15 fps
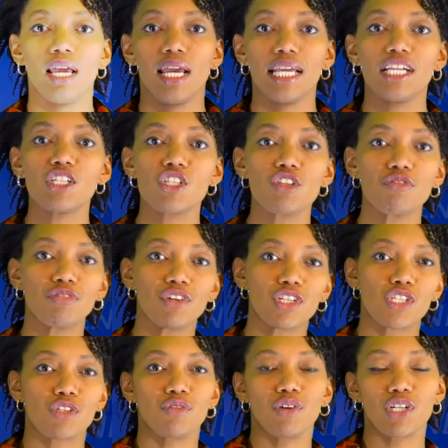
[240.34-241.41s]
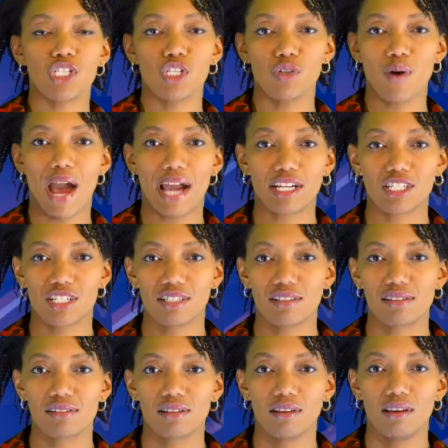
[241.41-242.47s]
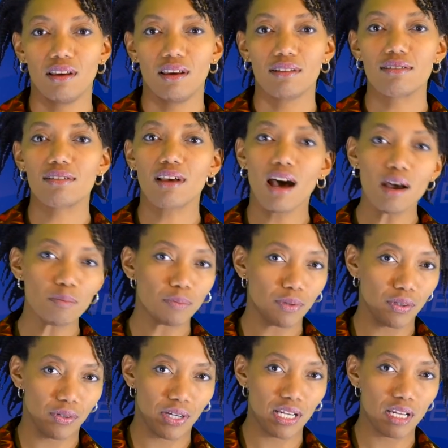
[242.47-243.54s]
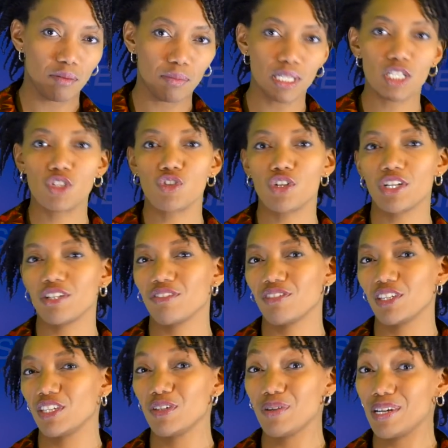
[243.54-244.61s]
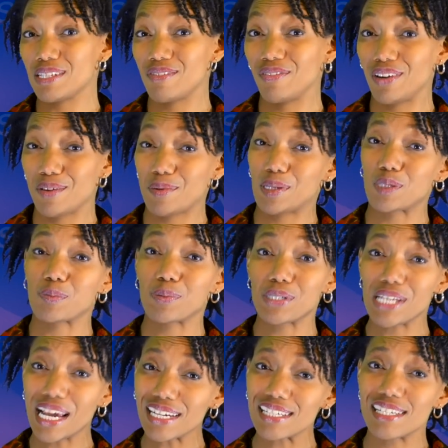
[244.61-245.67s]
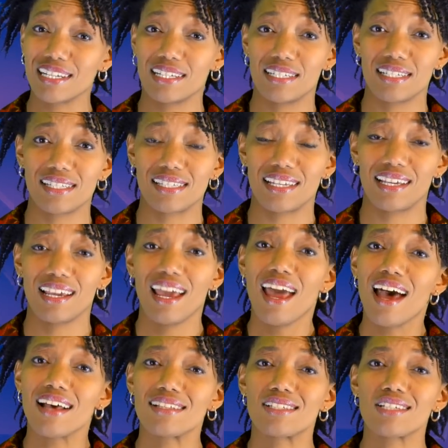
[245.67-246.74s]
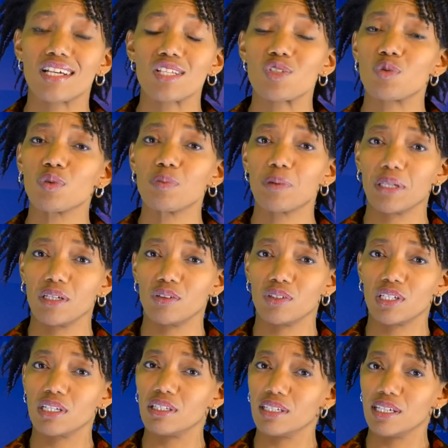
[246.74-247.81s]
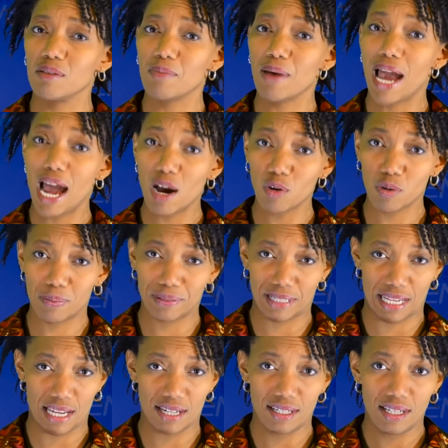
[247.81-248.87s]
Here's the first of our two actions. Scott Pruitt, administrator of the U.S. Environmental Protection Agency, has just repealed the Clean Power Plan,